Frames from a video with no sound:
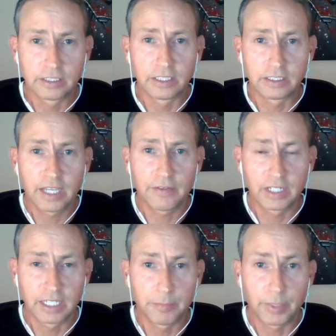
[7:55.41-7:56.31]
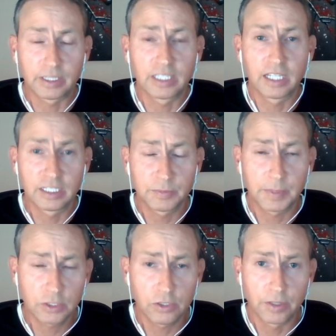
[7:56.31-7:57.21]
it's having an impact,
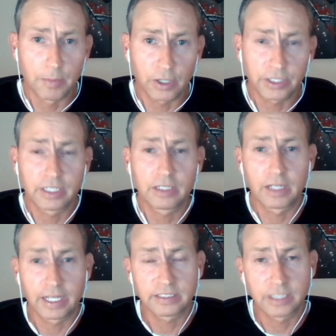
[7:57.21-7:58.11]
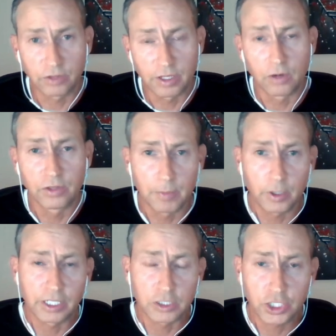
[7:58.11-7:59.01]
especially on the market. Like I said, on the
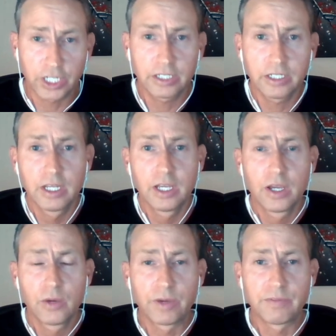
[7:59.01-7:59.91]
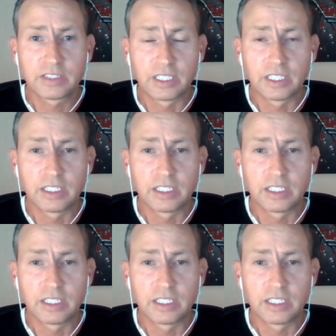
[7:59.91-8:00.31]
market share, we have not seen